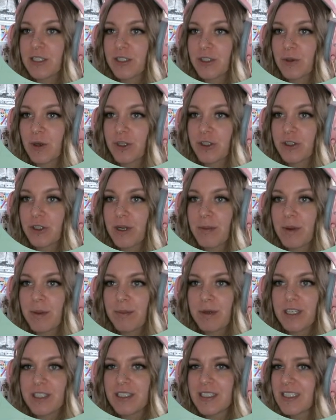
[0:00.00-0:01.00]
So our treatment
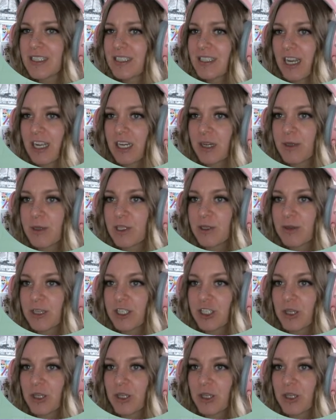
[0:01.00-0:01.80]
person is not gonna be doing